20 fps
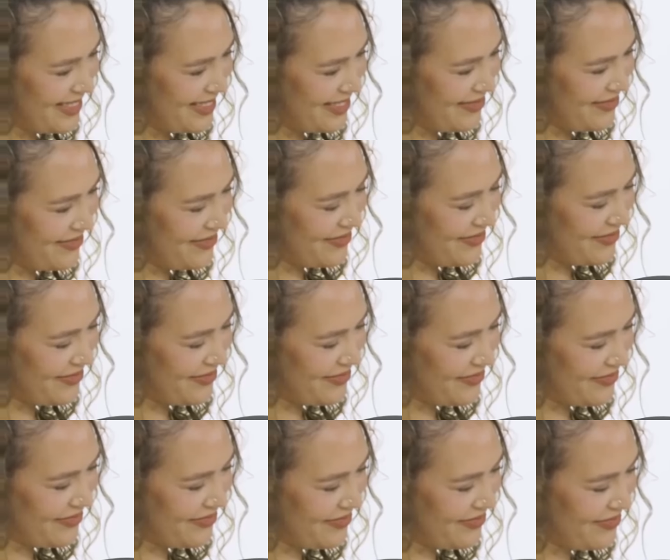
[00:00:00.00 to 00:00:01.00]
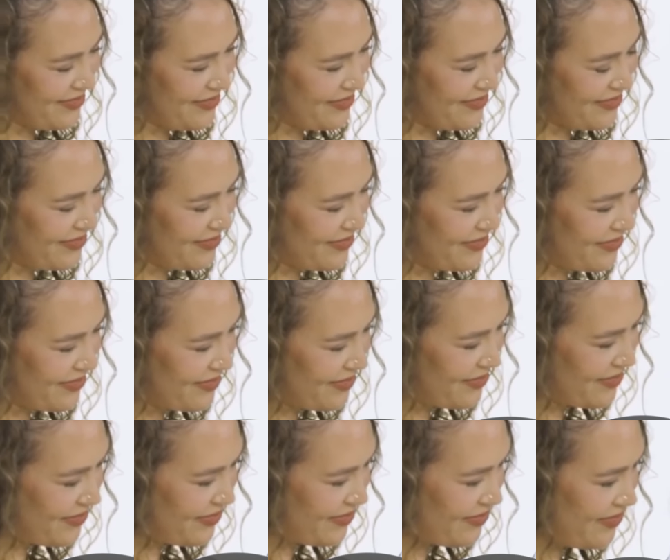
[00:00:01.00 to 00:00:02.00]

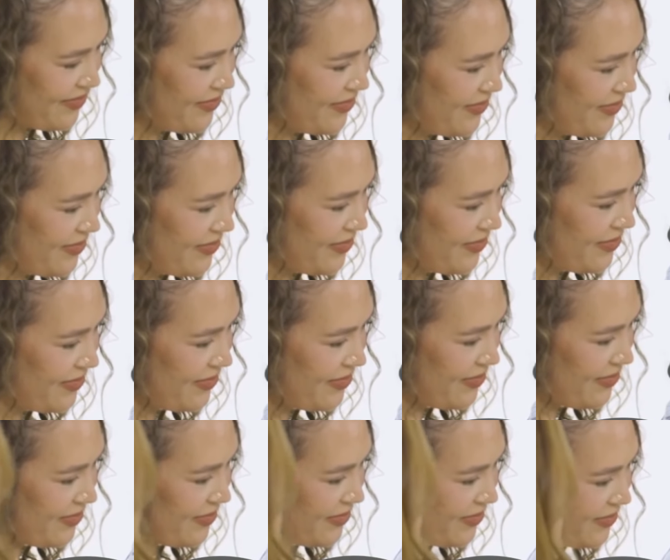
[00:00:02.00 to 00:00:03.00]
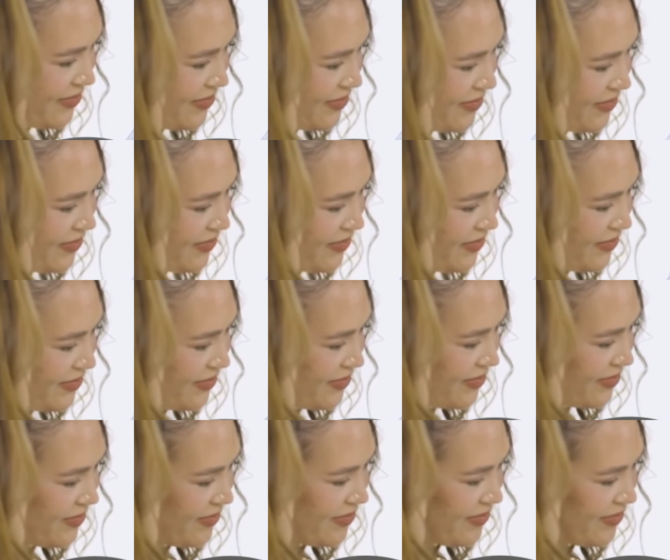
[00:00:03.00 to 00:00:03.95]
This person isn't speaking.